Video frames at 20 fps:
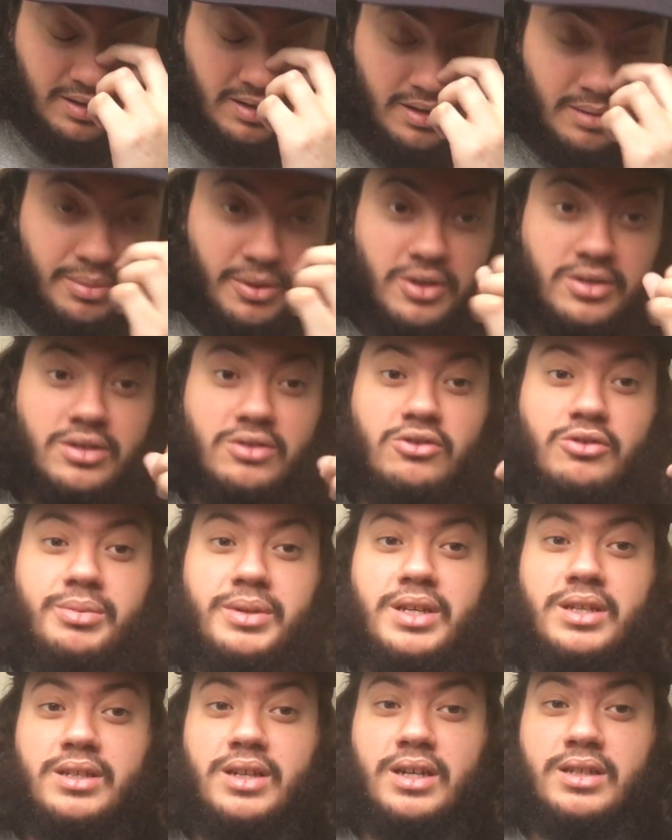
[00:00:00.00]
the person who will
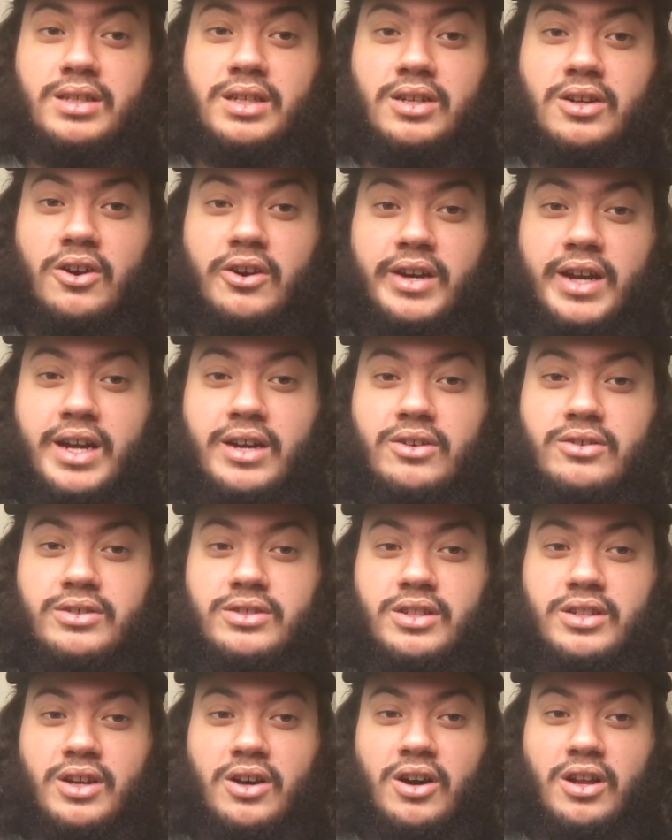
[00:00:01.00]
be inducting Kurt Angle
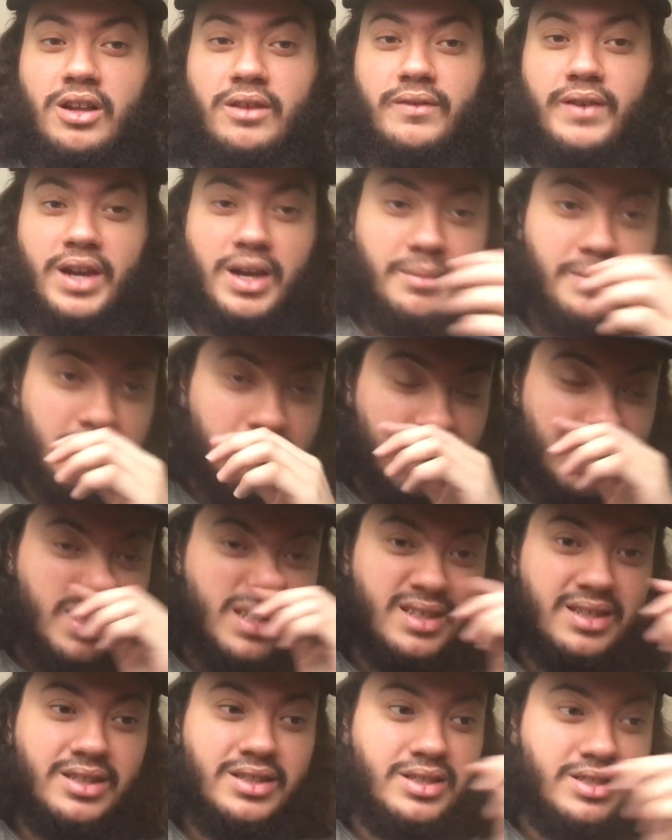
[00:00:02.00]
into the Hall of Fame, and it
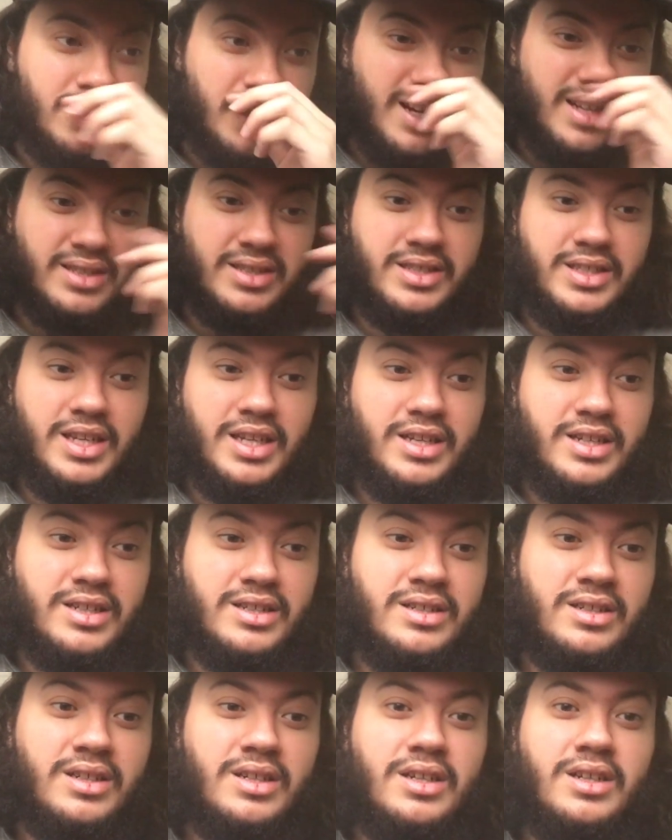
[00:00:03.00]
is John
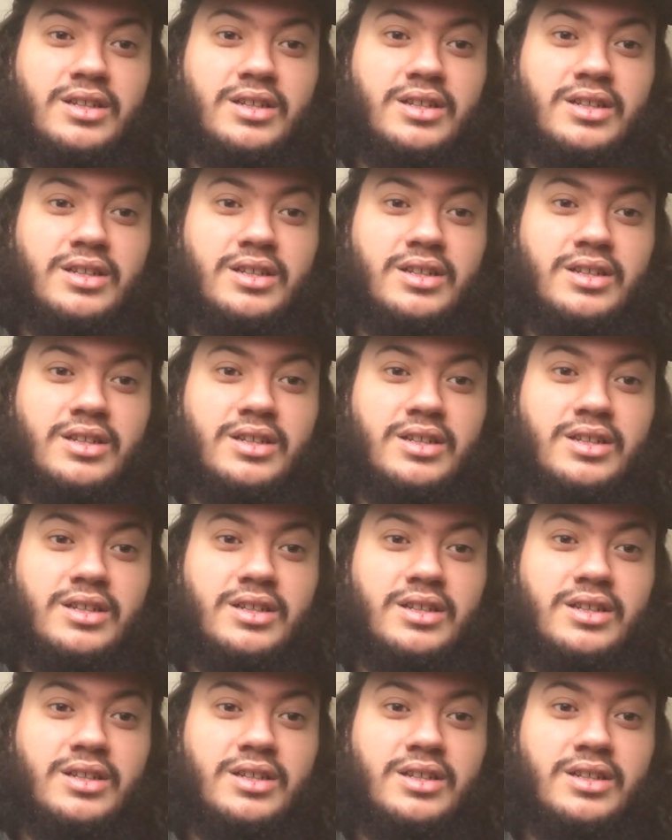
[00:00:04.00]
Cena.